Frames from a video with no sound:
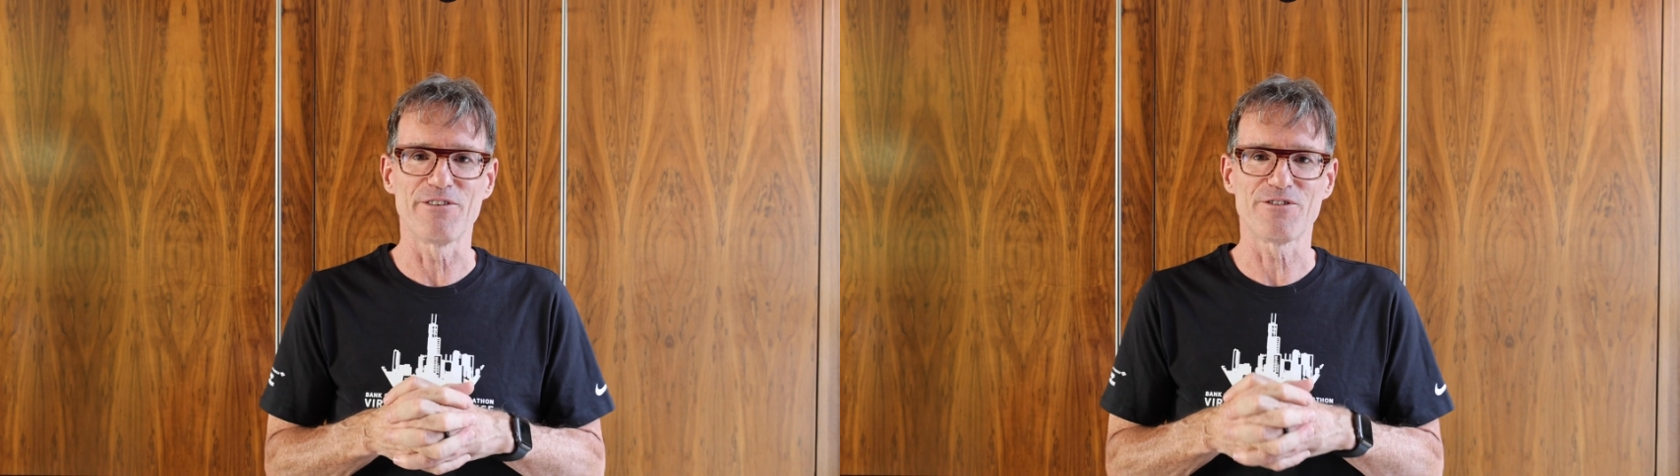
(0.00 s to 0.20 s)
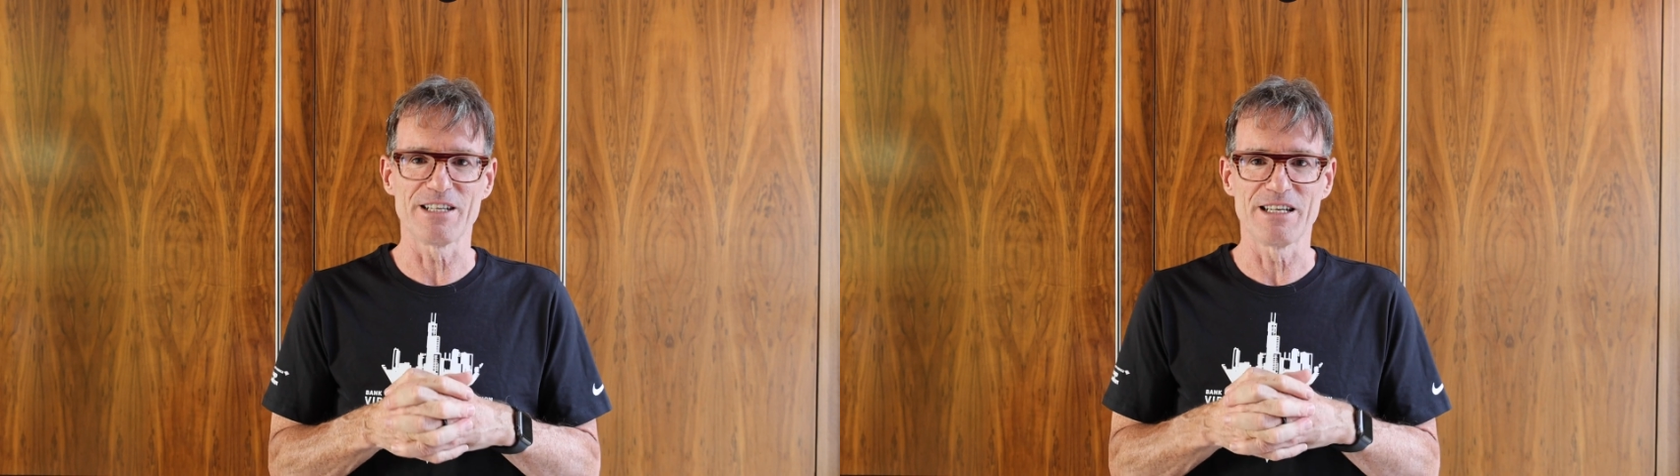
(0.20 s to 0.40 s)

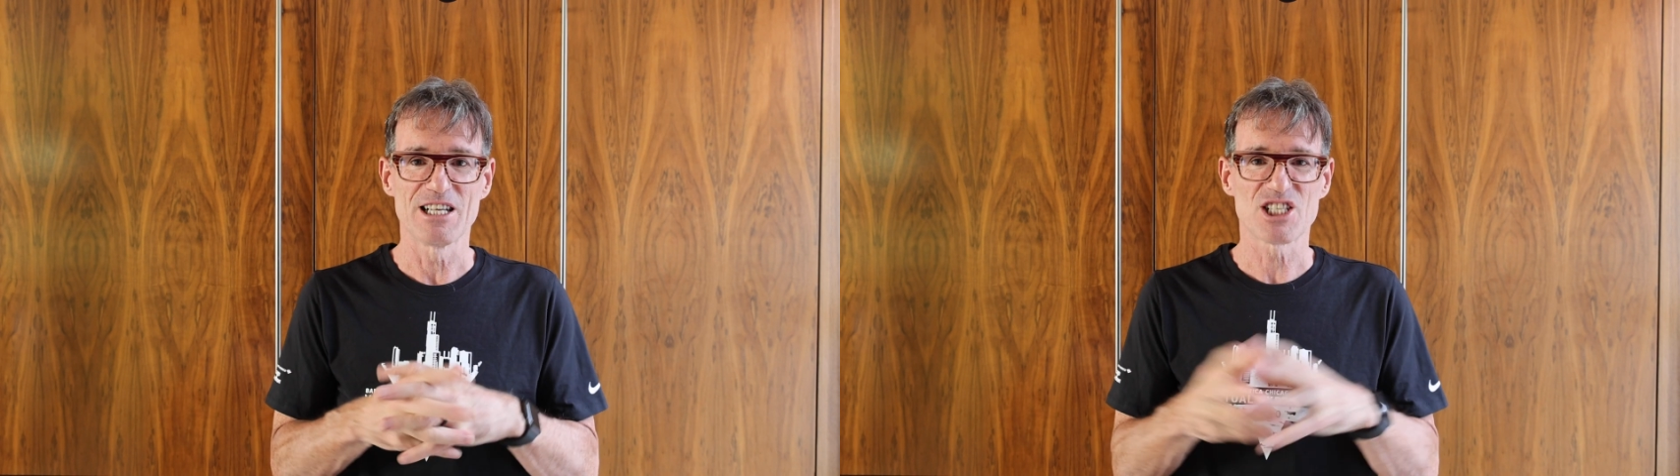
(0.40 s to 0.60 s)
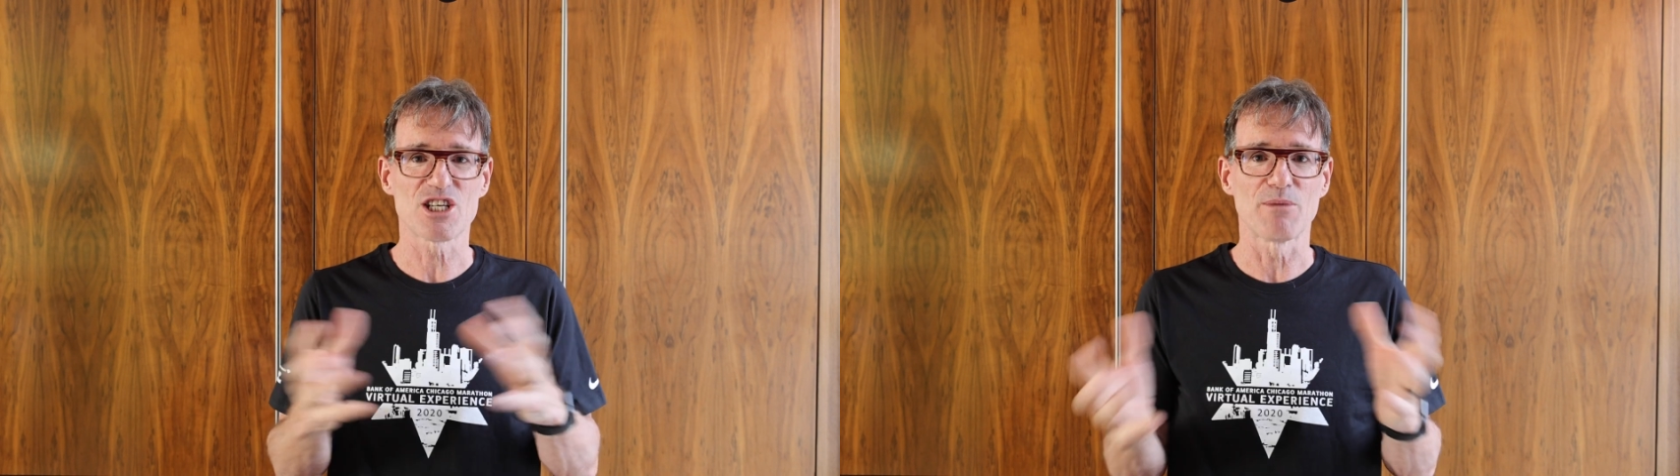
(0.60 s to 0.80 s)

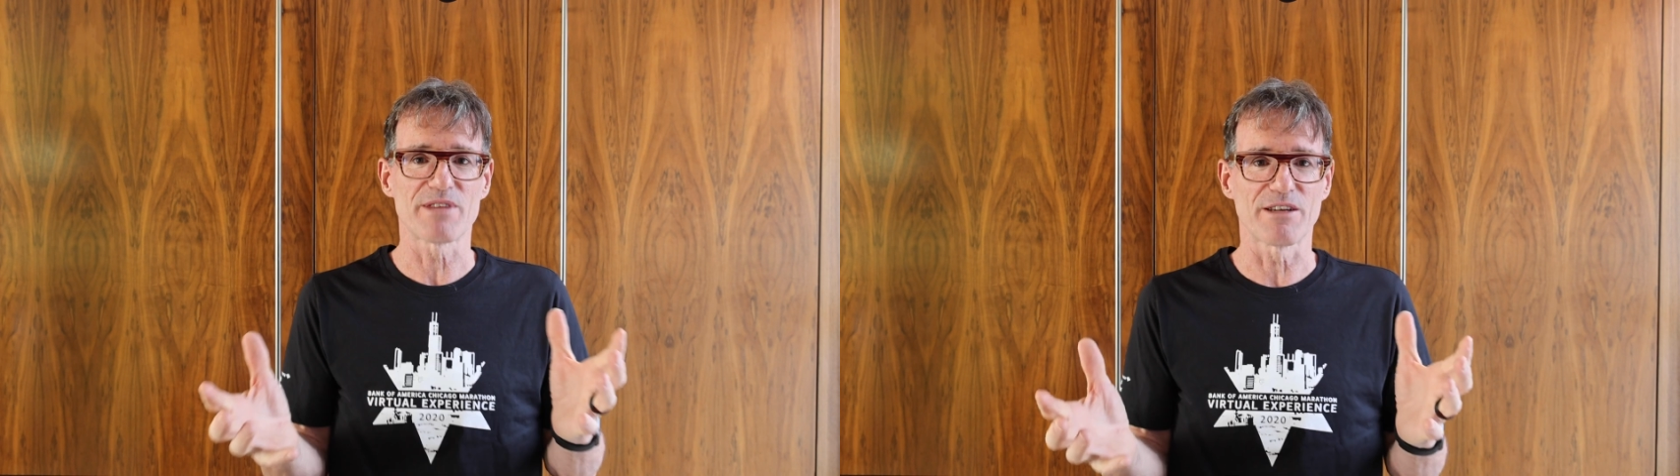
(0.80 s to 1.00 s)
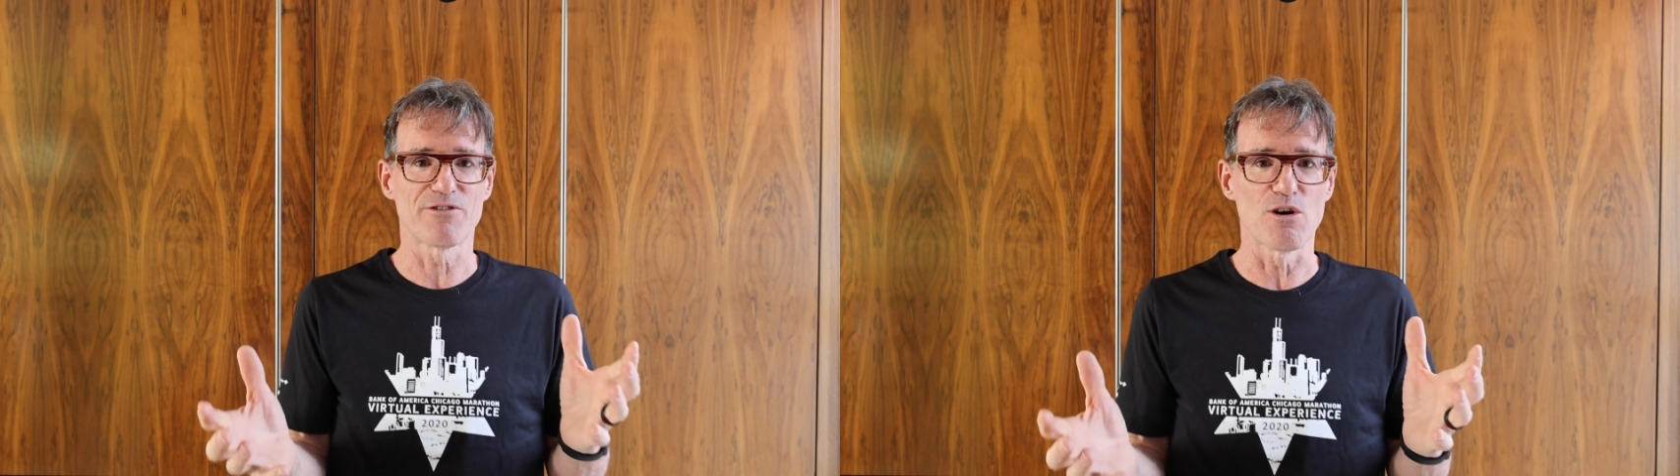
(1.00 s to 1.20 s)

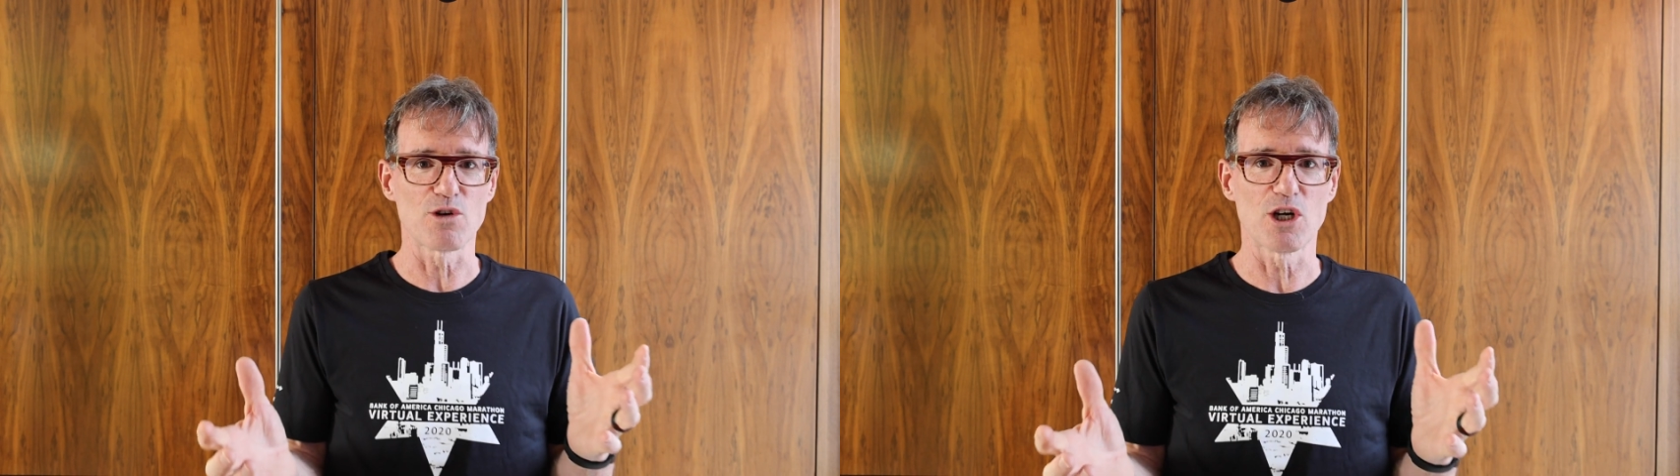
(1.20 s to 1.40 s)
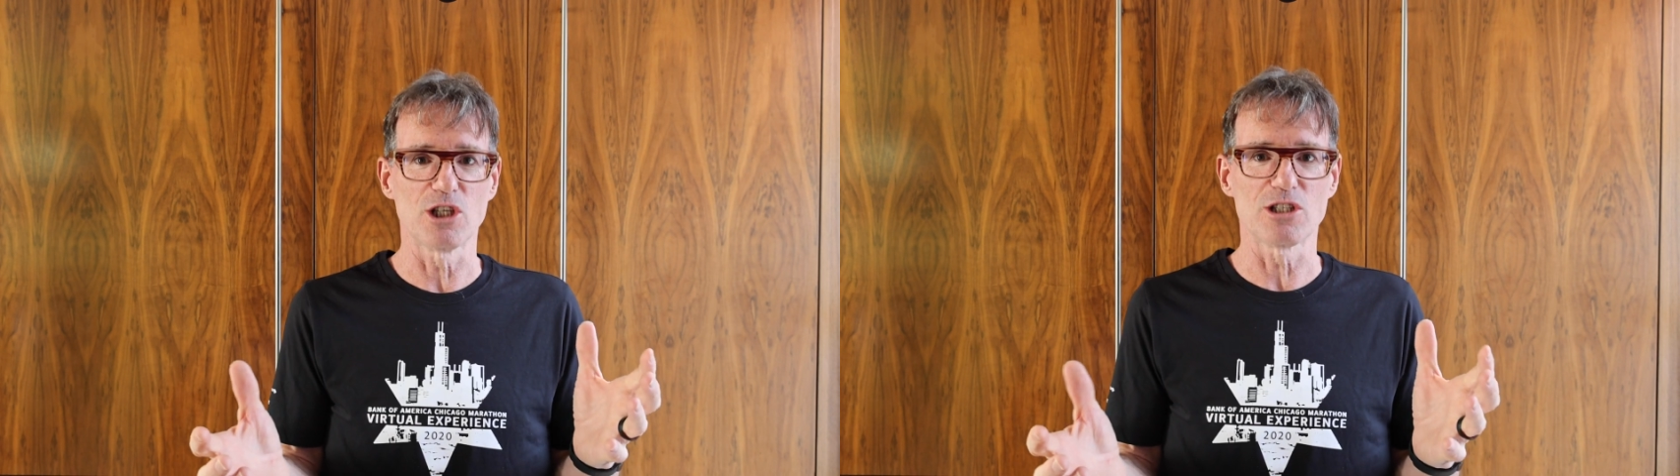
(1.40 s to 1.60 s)
50-something
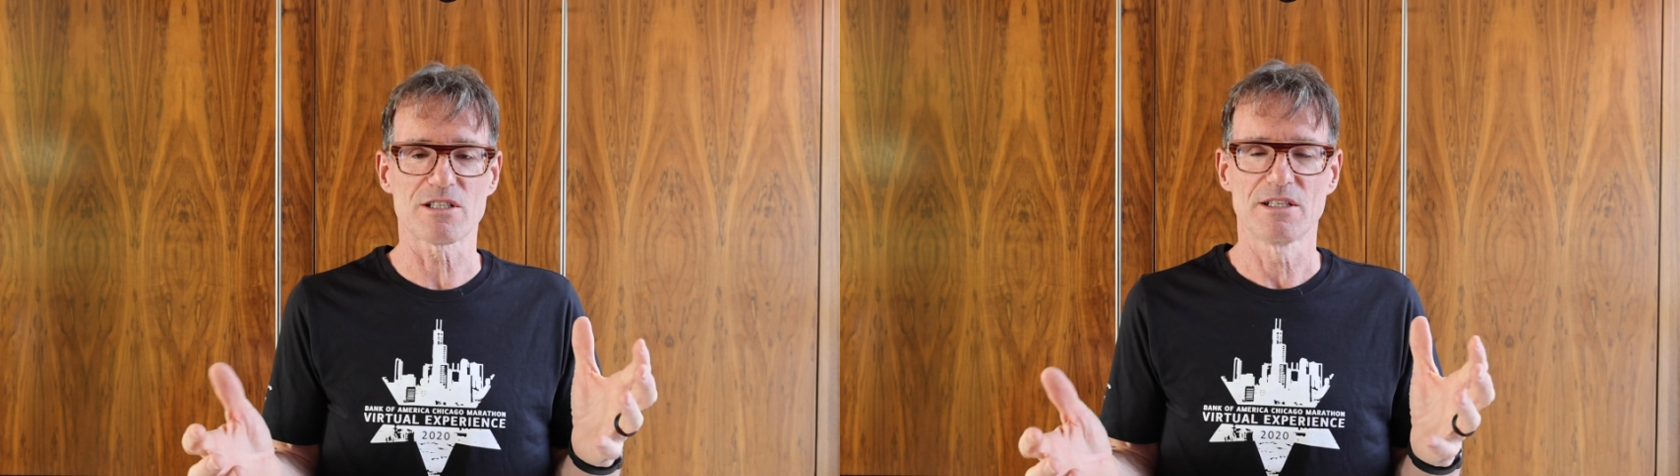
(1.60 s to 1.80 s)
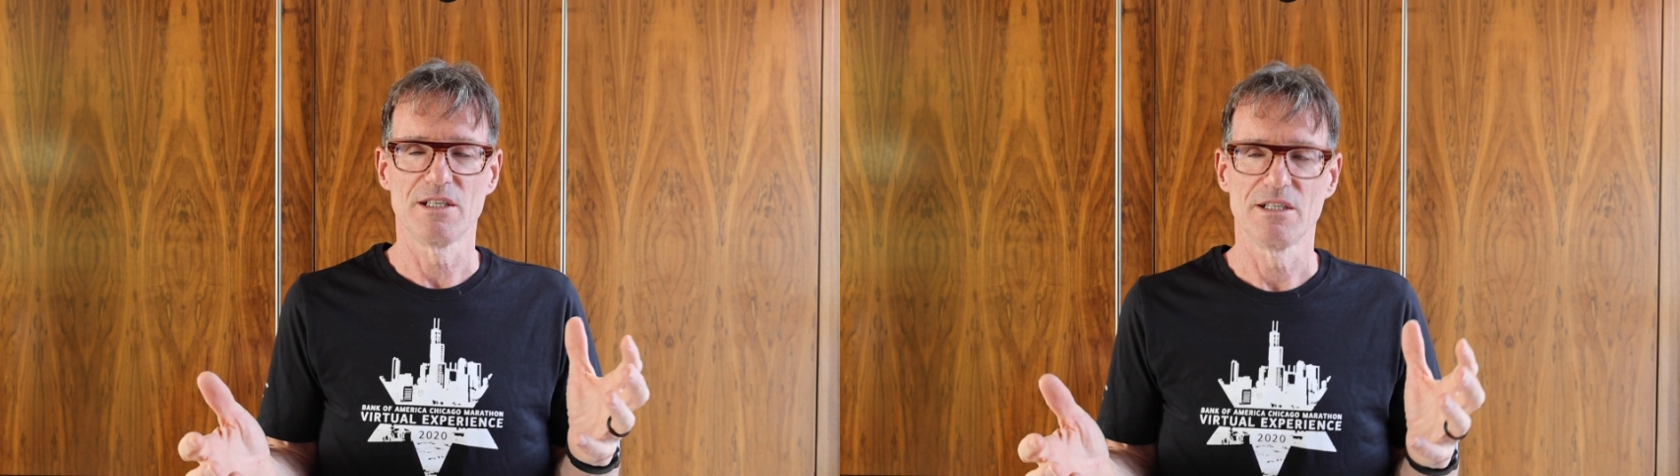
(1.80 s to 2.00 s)
phone calls